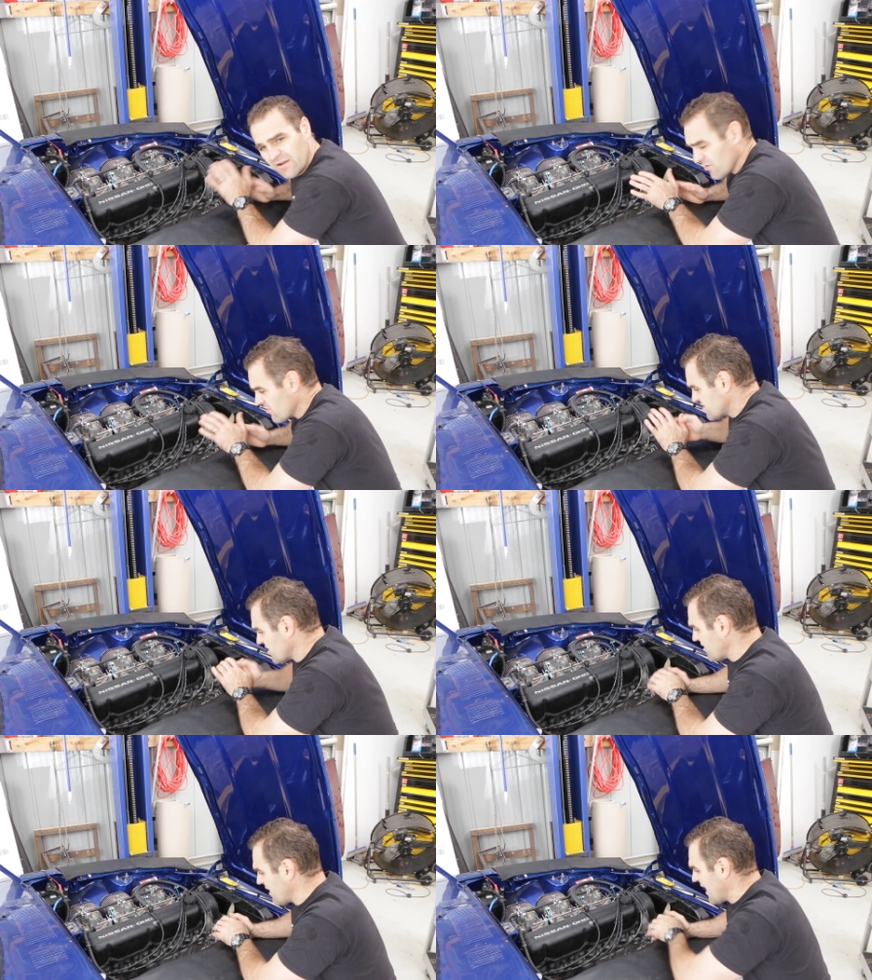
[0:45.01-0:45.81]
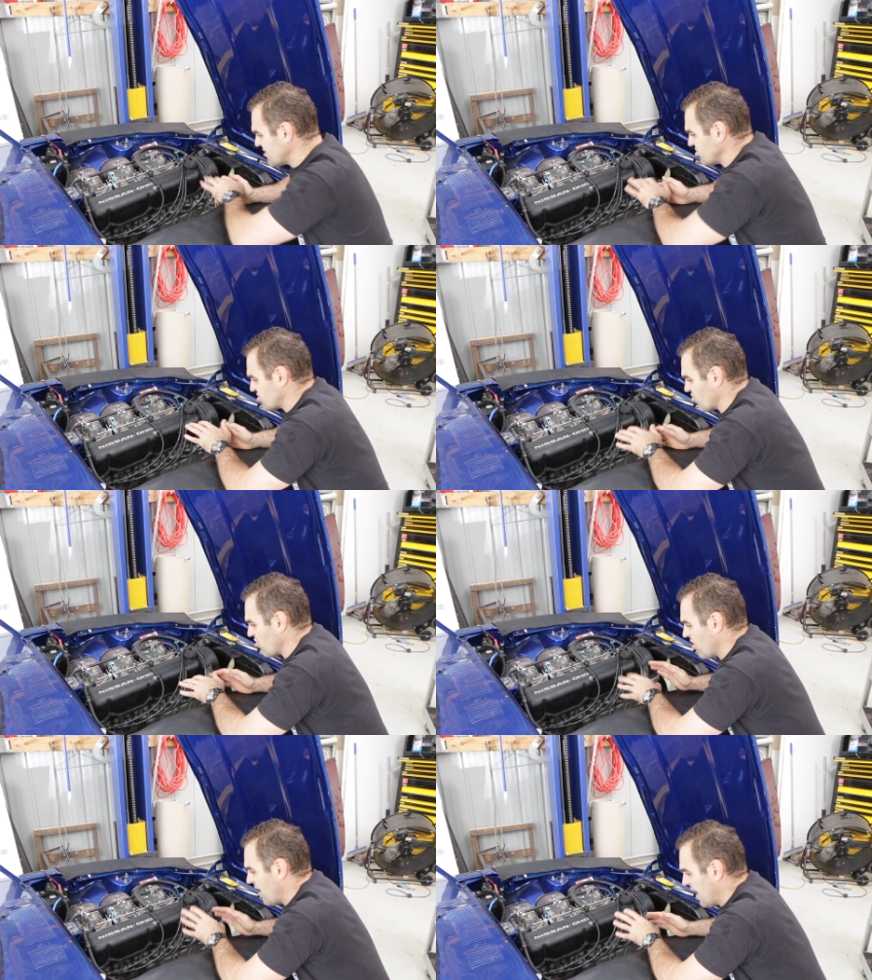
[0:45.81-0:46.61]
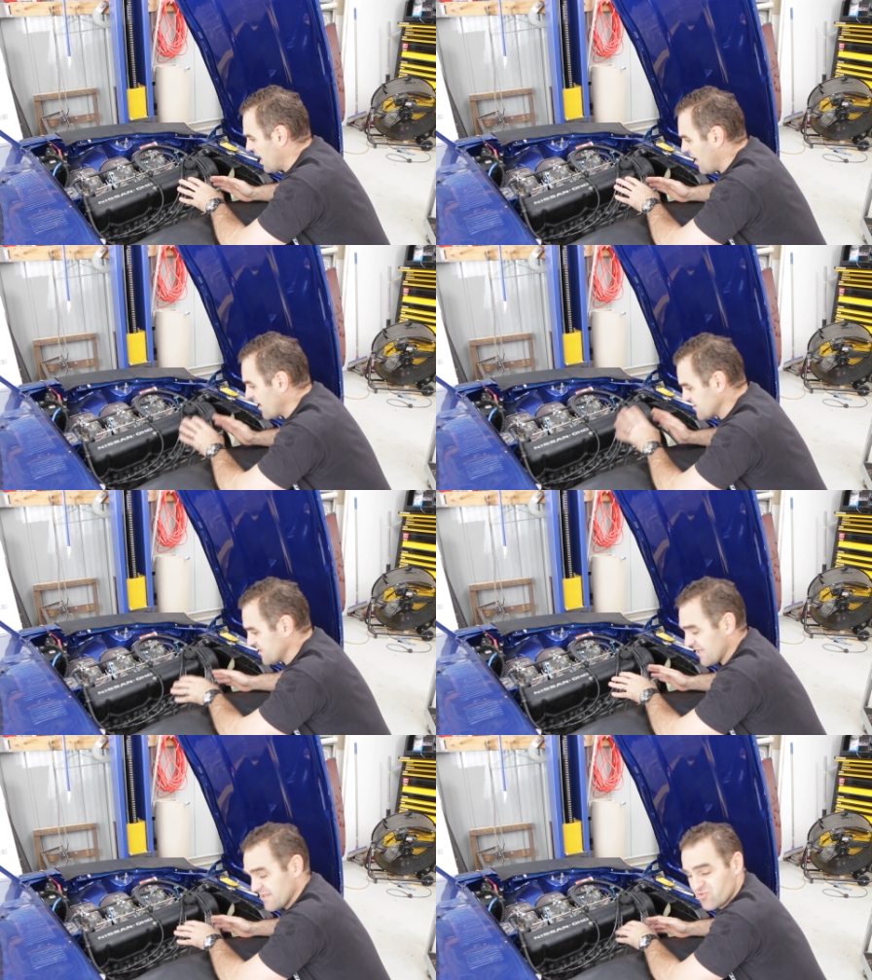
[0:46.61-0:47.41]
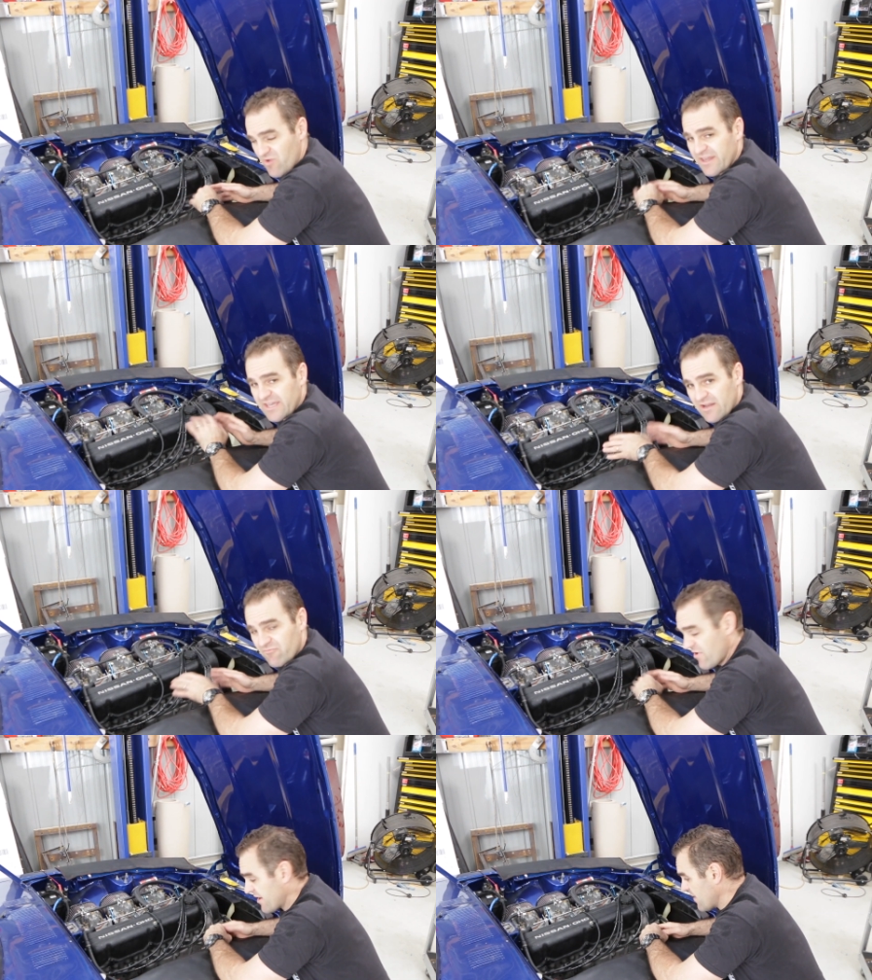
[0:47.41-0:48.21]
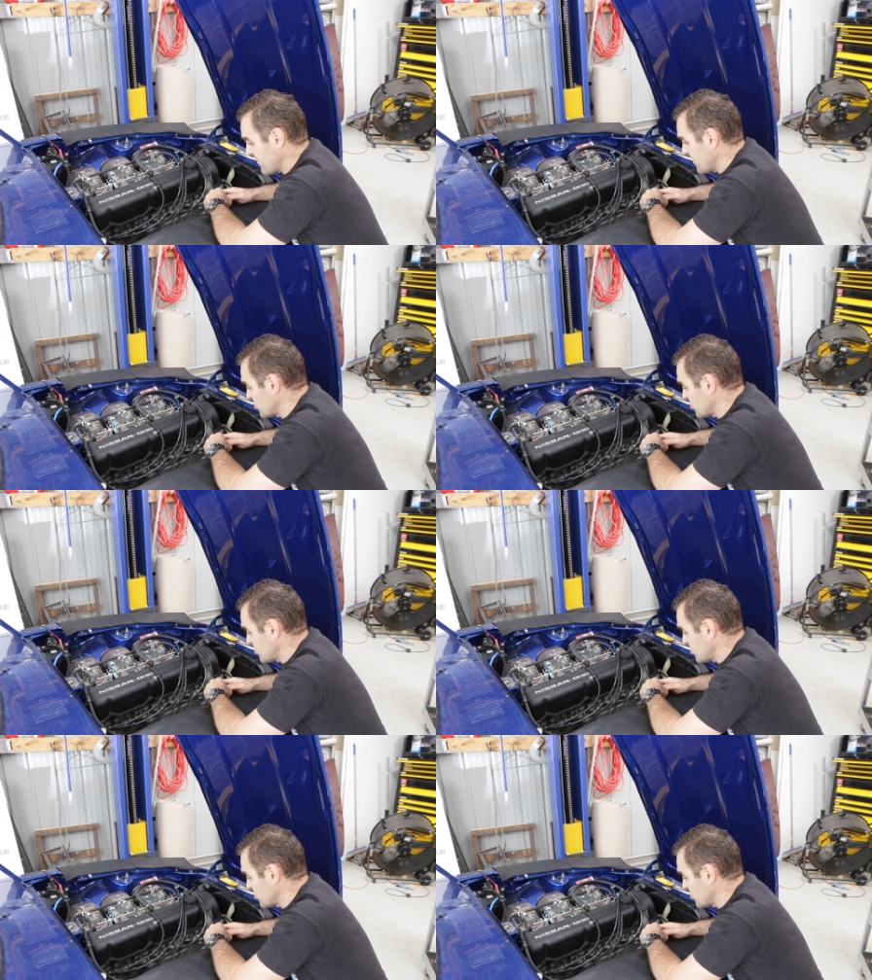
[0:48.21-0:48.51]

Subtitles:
All right, so as you saw, I did get it running up and down